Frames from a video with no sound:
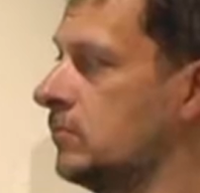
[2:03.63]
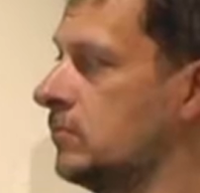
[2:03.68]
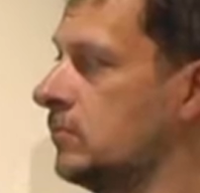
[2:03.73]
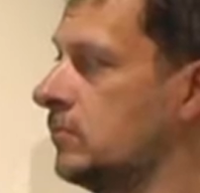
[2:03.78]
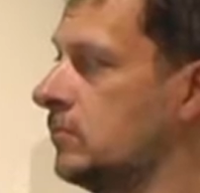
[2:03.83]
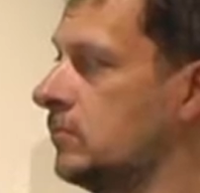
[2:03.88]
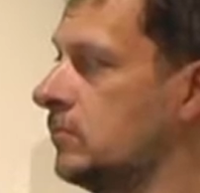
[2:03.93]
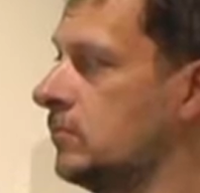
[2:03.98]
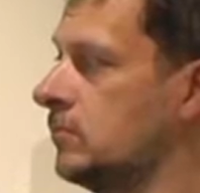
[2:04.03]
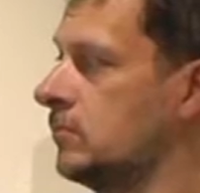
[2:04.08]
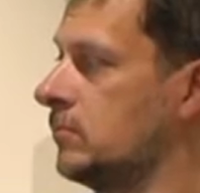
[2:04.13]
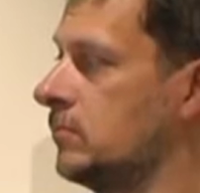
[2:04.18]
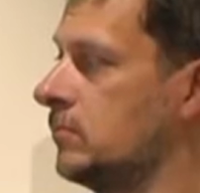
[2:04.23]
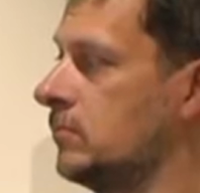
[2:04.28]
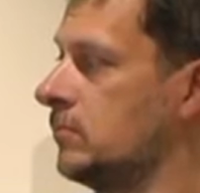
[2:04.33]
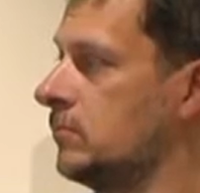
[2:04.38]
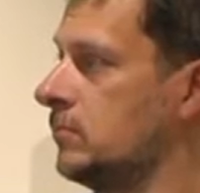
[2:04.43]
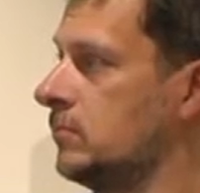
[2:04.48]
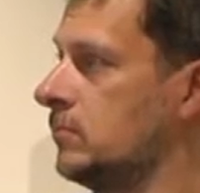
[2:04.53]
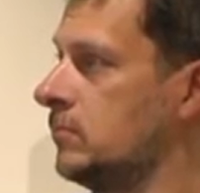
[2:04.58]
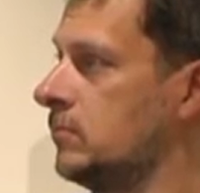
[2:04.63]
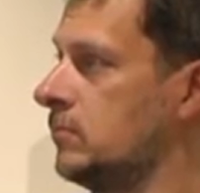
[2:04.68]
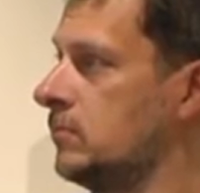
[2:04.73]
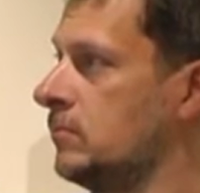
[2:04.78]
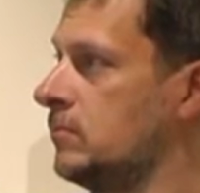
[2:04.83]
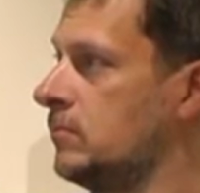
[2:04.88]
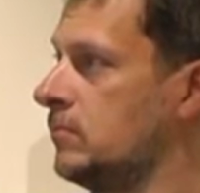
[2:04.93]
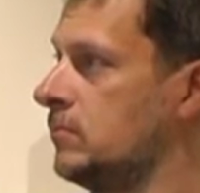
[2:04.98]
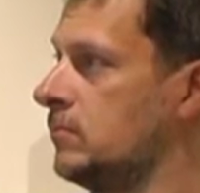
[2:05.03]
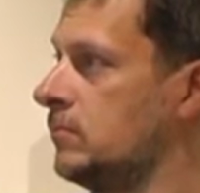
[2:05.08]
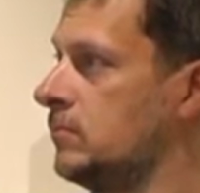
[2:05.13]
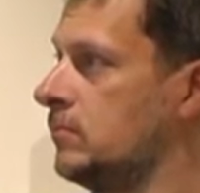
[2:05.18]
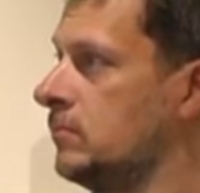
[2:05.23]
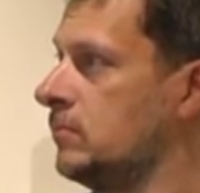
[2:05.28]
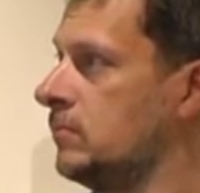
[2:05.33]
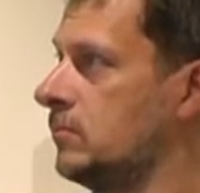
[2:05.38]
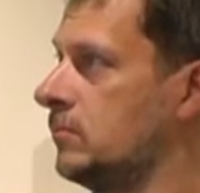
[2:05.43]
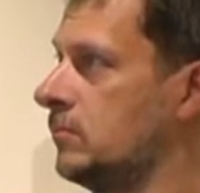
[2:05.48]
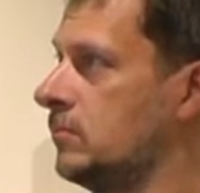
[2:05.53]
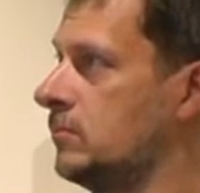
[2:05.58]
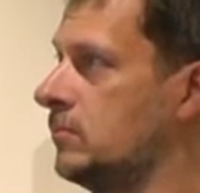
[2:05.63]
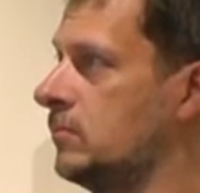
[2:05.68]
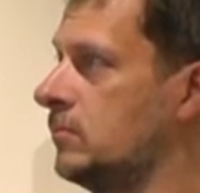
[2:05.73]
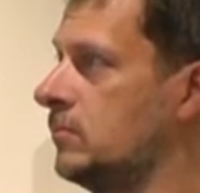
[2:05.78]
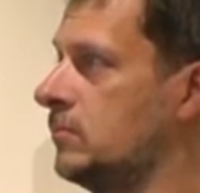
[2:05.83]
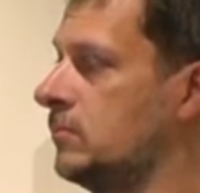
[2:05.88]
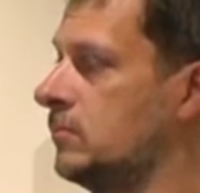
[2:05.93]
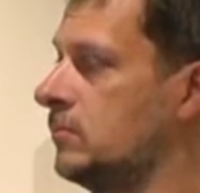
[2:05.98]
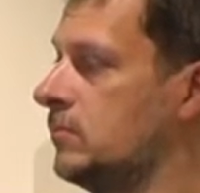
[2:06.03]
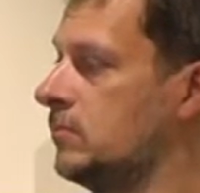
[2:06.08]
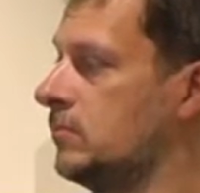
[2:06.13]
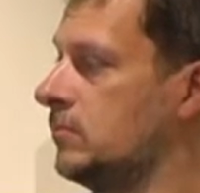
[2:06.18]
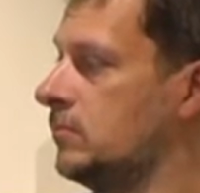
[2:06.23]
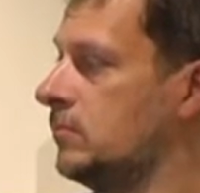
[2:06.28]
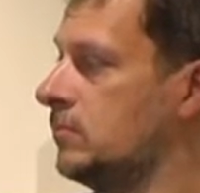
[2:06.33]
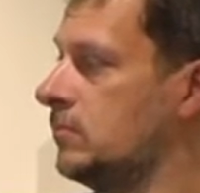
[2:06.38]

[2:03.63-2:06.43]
This person isn't speaking.